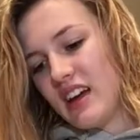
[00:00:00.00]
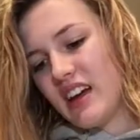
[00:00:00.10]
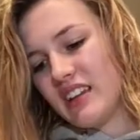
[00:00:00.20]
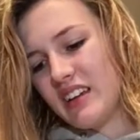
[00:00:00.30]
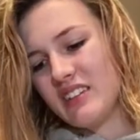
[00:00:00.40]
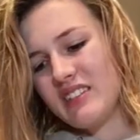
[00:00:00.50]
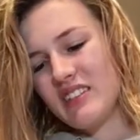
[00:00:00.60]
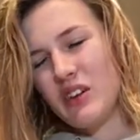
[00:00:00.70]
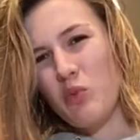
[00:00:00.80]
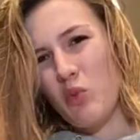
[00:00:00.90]
And, like
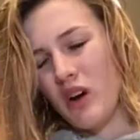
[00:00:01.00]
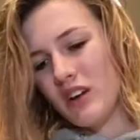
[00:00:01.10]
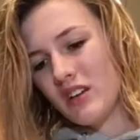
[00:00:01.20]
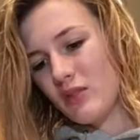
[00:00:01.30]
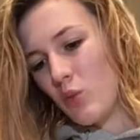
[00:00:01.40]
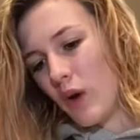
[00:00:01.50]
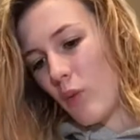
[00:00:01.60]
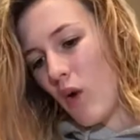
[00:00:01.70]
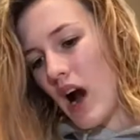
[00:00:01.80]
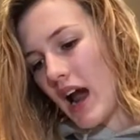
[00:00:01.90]
what? Like,
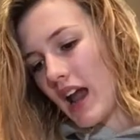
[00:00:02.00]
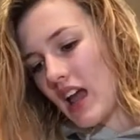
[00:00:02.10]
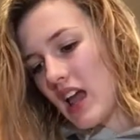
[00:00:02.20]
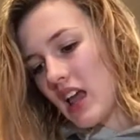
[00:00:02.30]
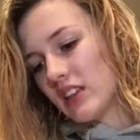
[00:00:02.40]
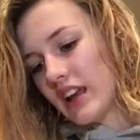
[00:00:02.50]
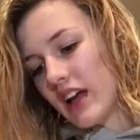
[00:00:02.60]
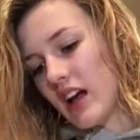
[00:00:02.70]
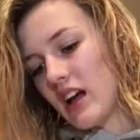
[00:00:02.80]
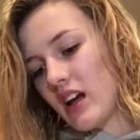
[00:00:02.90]
why?
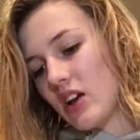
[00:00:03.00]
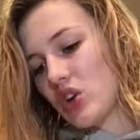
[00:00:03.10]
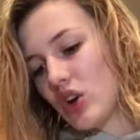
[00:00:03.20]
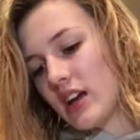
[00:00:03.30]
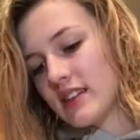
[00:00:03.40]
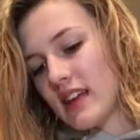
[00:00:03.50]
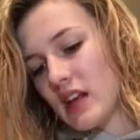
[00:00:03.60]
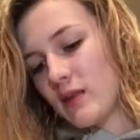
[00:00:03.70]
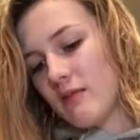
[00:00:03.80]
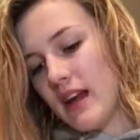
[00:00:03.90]
Like, cookies had
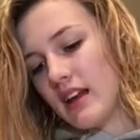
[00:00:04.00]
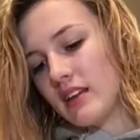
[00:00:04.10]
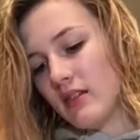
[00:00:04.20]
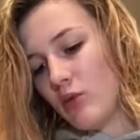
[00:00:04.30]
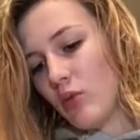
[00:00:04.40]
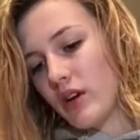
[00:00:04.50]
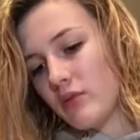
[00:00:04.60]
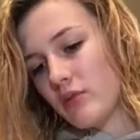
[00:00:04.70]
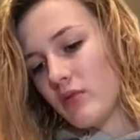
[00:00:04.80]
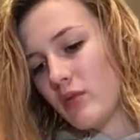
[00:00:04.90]
to be made, well,
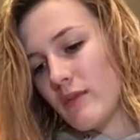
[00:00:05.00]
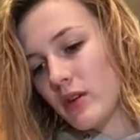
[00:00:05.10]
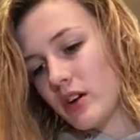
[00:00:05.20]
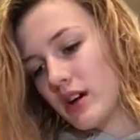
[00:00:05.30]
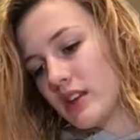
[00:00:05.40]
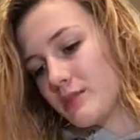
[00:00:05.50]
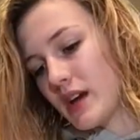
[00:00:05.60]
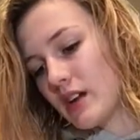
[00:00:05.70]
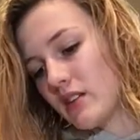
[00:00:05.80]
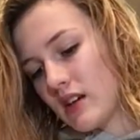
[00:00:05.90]
when were cookies
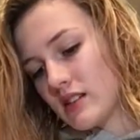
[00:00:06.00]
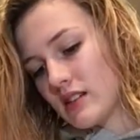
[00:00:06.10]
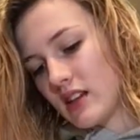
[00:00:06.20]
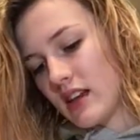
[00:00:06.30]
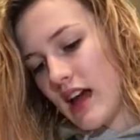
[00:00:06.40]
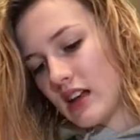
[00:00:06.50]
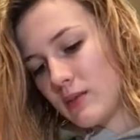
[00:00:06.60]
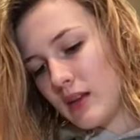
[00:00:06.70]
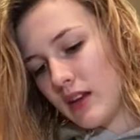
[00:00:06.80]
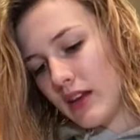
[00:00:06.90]
made? Because it had
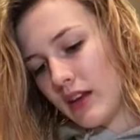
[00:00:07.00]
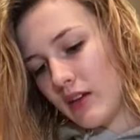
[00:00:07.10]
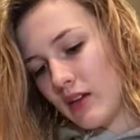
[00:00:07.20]
to be, like, you